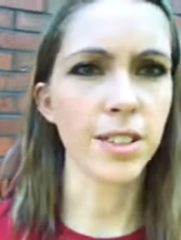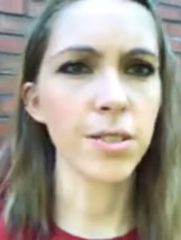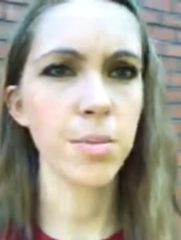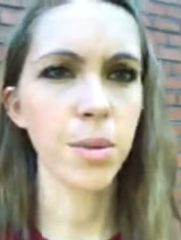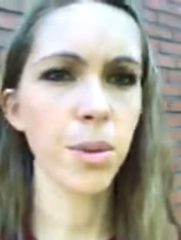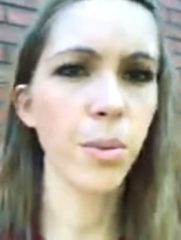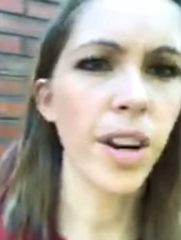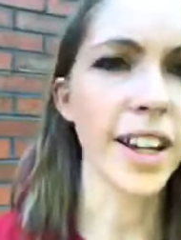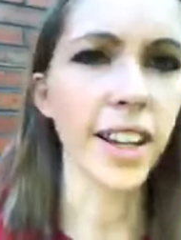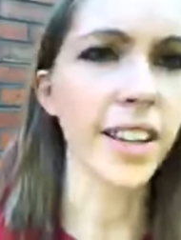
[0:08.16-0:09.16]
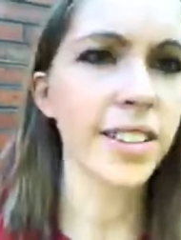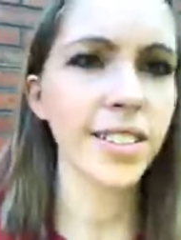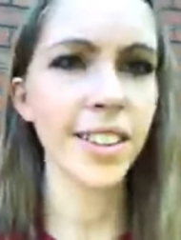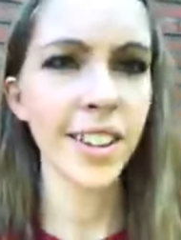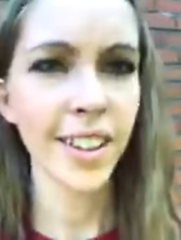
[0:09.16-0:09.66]
due to poor wireless.
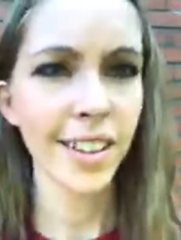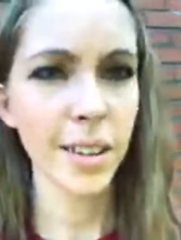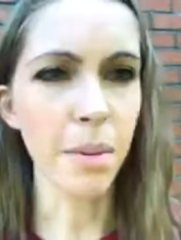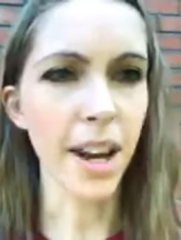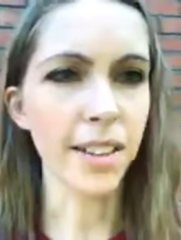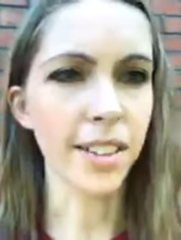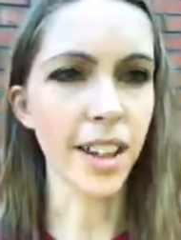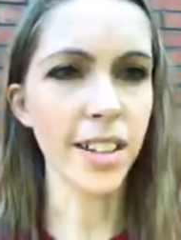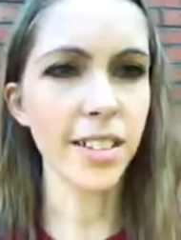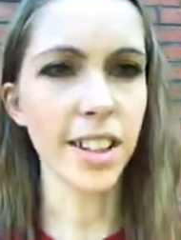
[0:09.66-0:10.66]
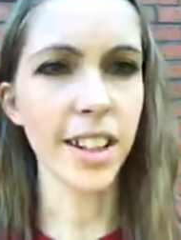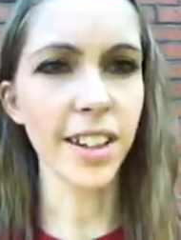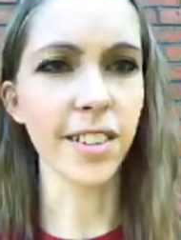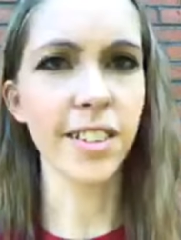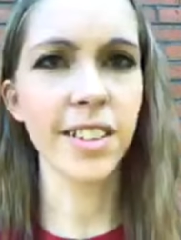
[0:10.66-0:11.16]
It's a bad sign, isn't it? Hang
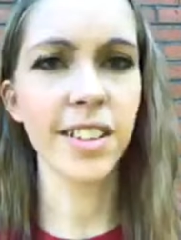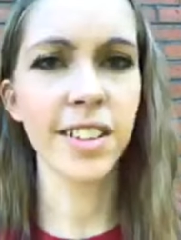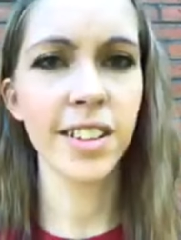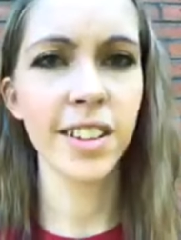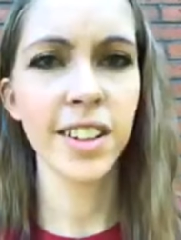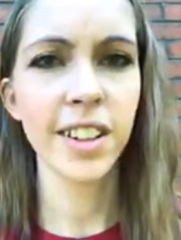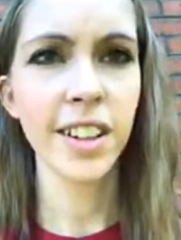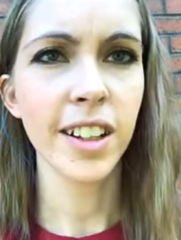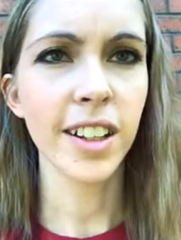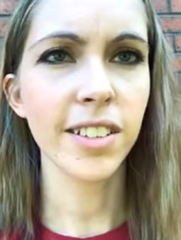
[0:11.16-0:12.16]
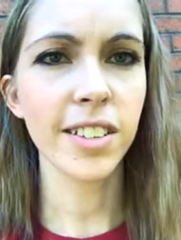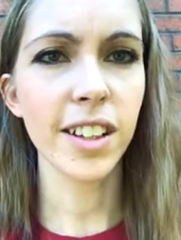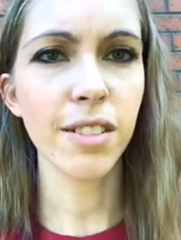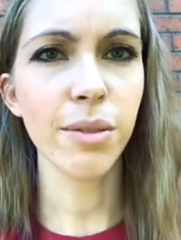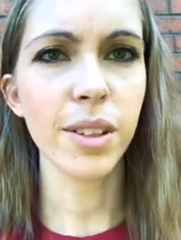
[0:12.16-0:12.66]
on. Let's see if